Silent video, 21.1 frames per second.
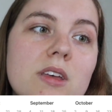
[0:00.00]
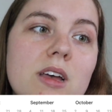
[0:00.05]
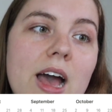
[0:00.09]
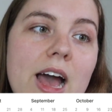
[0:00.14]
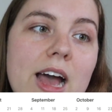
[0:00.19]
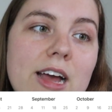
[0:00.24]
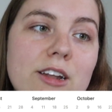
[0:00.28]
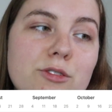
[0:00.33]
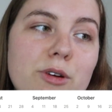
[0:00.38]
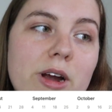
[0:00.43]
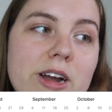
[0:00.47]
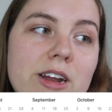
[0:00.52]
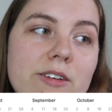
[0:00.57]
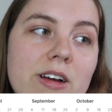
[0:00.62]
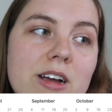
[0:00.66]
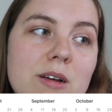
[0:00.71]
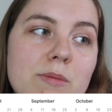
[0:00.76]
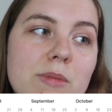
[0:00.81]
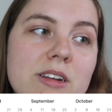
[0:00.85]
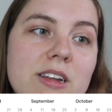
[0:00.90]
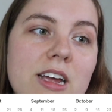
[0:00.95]
Uh, training
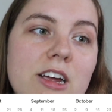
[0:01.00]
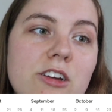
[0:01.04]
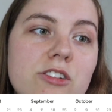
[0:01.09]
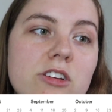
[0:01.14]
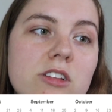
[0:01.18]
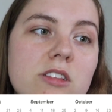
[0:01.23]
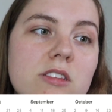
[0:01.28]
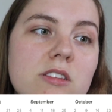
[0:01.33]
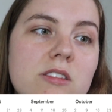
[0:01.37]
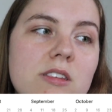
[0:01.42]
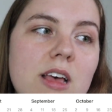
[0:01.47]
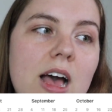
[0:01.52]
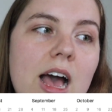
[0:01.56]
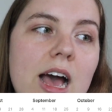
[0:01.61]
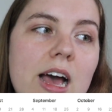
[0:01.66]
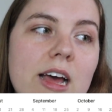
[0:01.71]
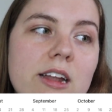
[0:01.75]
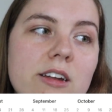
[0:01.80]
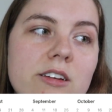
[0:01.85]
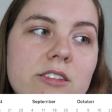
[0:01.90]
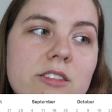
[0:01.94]
recommendations
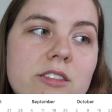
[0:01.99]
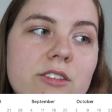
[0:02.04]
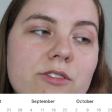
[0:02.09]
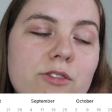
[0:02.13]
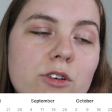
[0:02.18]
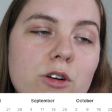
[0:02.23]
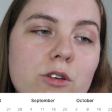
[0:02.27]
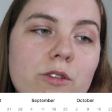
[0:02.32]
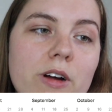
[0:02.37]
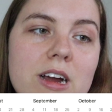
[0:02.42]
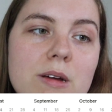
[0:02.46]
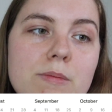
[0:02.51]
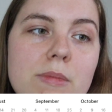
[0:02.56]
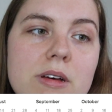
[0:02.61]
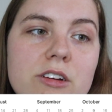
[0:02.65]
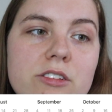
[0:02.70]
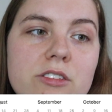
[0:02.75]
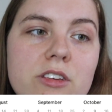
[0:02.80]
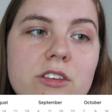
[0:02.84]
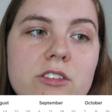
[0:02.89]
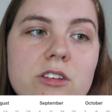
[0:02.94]
and the full
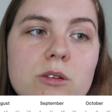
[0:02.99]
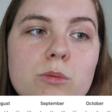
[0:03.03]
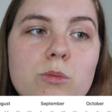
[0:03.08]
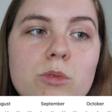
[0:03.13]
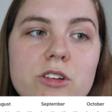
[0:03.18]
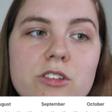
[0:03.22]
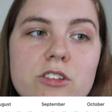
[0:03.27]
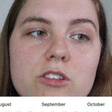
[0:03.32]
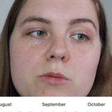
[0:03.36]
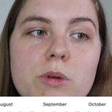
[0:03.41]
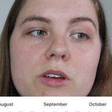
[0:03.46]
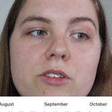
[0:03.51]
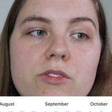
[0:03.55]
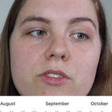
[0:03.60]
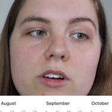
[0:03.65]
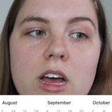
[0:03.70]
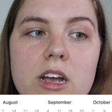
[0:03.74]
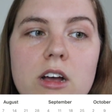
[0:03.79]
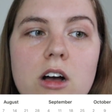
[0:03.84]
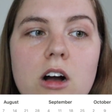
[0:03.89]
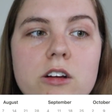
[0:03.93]
recommender system will just be
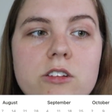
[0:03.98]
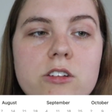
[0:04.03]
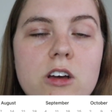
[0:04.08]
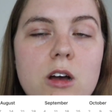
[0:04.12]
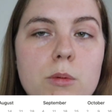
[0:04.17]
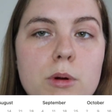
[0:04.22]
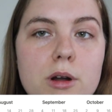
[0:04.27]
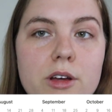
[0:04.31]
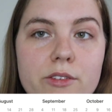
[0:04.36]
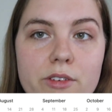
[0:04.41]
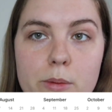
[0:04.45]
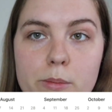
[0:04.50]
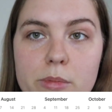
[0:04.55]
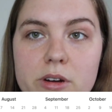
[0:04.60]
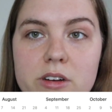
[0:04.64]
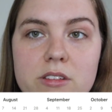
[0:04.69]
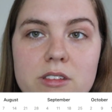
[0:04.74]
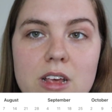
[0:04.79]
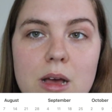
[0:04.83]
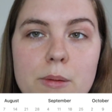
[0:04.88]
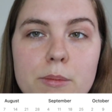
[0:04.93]
for like October,
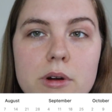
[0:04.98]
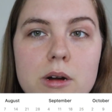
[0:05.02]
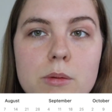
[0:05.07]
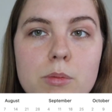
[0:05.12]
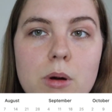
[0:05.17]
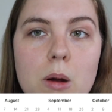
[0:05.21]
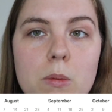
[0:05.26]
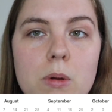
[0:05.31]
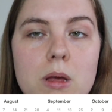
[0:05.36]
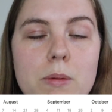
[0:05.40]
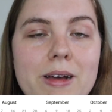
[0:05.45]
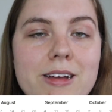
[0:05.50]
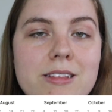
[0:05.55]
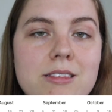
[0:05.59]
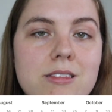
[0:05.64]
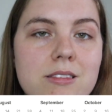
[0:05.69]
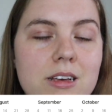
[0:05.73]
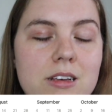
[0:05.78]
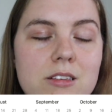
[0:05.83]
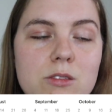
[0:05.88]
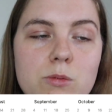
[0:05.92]
November, December, probably about
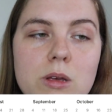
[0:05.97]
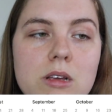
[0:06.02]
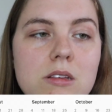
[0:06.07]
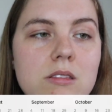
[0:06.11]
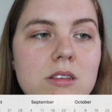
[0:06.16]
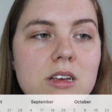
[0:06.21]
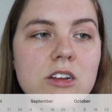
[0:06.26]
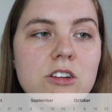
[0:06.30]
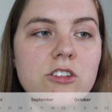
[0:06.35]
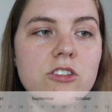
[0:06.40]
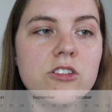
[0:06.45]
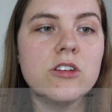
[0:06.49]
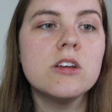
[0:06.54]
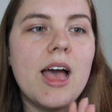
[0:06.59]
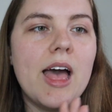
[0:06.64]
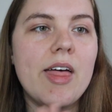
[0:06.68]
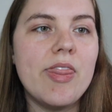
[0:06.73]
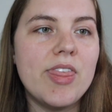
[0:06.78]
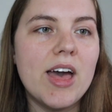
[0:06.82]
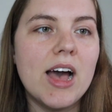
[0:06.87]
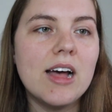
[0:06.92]
six weeks each.
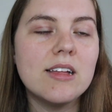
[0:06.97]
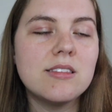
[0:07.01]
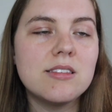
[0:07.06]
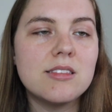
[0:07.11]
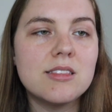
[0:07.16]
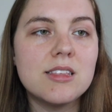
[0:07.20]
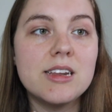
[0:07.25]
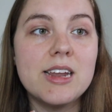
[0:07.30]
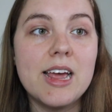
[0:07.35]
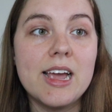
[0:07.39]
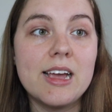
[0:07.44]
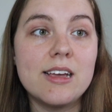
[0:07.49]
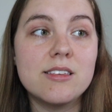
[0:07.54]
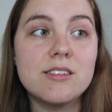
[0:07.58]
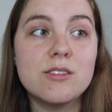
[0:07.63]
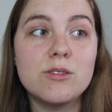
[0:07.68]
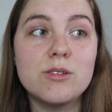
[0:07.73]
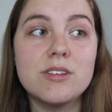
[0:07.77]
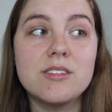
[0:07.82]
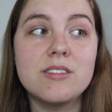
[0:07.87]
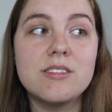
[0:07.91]
And that's the
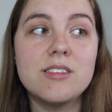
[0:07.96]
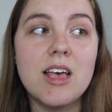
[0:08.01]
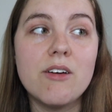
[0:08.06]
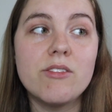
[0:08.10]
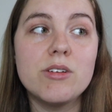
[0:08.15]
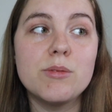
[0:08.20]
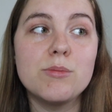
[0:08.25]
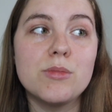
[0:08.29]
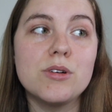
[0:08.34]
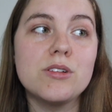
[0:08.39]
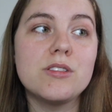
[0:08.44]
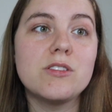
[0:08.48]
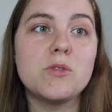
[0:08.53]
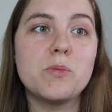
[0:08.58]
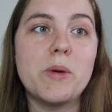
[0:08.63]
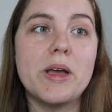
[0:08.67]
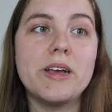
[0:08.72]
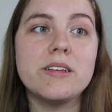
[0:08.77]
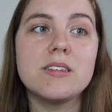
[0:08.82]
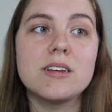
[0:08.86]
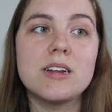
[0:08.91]
next sort of seven months
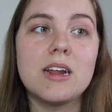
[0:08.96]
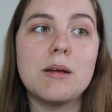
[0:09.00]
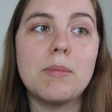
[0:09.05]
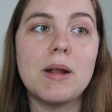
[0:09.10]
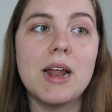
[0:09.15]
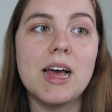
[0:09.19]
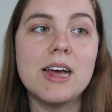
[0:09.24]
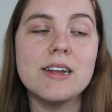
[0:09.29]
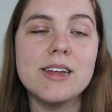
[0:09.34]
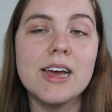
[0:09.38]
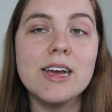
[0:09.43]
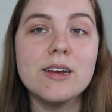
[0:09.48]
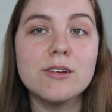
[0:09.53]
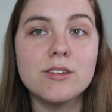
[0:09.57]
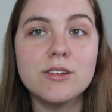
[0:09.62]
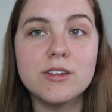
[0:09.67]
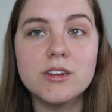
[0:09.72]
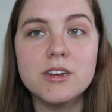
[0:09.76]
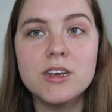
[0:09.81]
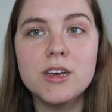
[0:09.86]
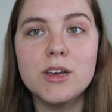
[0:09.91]
basically planned
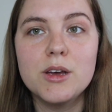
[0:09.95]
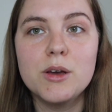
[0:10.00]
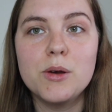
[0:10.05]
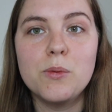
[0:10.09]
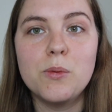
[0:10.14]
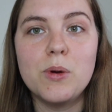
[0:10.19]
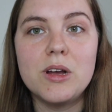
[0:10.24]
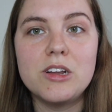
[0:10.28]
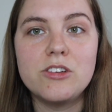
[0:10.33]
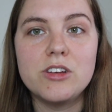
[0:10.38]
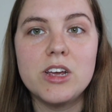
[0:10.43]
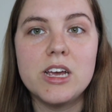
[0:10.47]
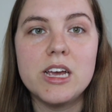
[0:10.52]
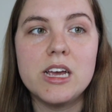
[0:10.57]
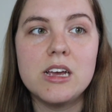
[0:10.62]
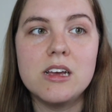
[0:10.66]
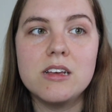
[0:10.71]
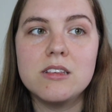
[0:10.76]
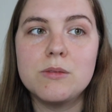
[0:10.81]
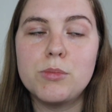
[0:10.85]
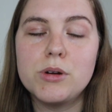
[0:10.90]
out, which
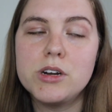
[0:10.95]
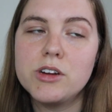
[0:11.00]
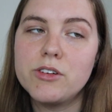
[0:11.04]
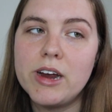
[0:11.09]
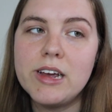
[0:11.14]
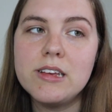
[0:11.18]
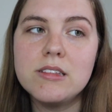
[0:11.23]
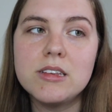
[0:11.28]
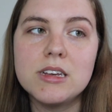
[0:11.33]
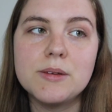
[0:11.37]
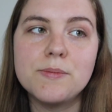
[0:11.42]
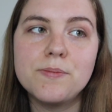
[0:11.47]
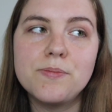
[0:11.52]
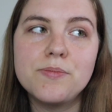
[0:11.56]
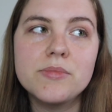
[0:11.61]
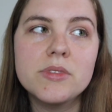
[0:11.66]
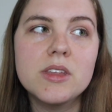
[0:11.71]
is pretty crazy.